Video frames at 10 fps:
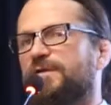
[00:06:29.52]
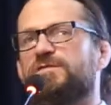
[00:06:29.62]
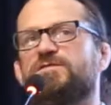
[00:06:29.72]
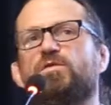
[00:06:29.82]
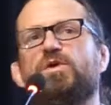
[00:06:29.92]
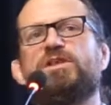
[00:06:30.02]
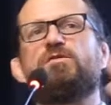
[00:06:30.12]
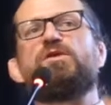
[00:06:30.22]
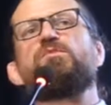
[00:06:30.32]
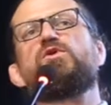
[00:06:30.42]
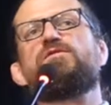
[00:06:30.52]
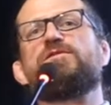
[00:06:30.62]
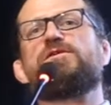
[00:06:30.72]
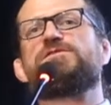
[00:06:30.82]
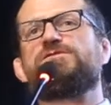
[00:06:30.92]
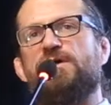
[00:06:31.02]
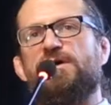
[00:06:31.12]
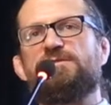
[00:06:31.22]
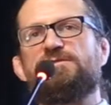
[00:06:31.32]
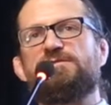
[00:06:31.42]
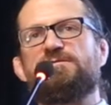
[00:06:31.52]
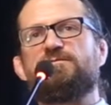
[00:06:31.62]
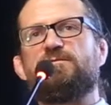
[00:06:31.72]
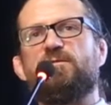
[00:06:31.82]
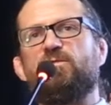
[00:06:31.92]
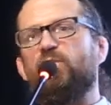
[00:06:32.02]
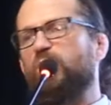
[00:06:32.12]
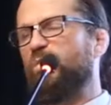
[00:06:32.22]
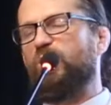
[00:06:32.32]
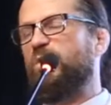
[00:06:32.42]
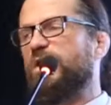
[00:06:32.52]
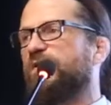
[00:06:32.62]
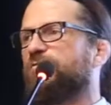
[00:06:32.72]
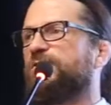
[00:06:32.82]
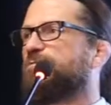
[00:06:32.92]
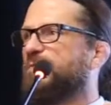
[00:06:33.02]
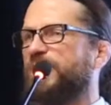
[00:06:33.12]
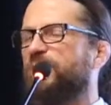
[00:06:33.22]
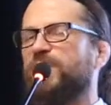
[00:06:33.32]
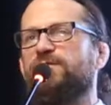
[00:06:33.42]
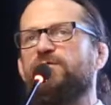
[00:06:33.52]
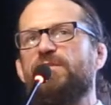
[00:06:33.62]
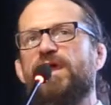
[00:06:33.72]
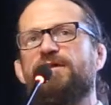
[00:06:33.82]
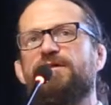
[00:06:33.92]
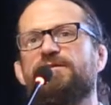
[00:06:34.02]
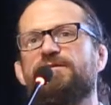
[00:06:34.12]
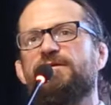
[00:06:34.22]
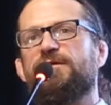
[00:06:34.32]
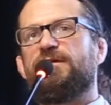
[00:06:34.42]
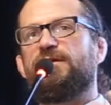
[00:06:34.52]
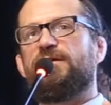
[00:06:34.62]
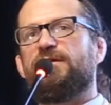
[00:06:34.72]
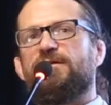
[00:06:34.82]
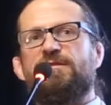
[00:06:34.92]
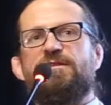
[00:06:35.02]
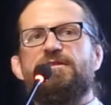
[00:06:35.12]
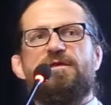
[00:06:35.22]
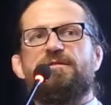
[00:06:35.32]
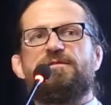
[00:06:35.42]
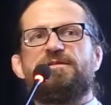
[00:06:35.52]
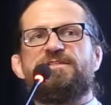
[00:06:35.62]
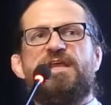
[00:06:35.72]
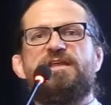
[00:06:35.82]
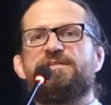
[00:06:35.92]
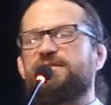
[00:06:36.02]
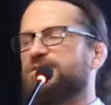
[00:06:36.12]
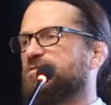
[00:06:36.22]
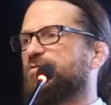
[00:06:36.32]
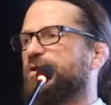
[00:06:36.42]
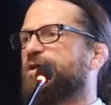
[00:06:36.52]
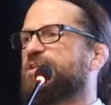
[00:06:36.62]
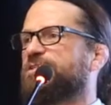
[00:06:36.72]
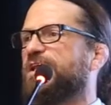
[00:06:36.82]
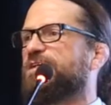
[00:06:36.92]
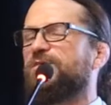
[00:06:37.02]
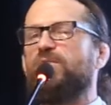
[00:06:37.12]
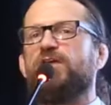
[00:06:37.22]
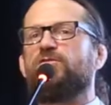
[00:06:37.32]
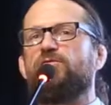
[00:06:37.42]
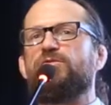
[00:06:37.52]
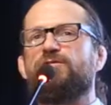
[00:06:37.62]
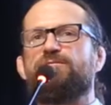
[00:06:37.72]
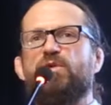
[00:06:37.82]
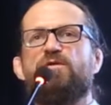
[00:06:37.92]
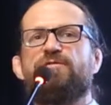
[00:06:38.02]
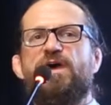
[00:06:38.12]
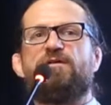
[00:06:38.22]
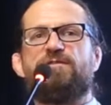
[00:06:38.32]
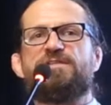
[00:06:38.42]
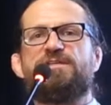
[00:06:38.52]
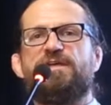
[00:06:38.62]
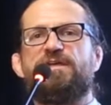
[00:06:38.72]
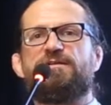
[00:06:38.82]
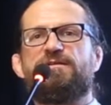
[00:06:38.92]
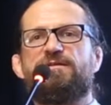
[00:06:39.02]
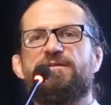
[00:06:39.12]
So when you remove those drugs, in whatever manner, the change is you're going to change the microbial profile of the chicken.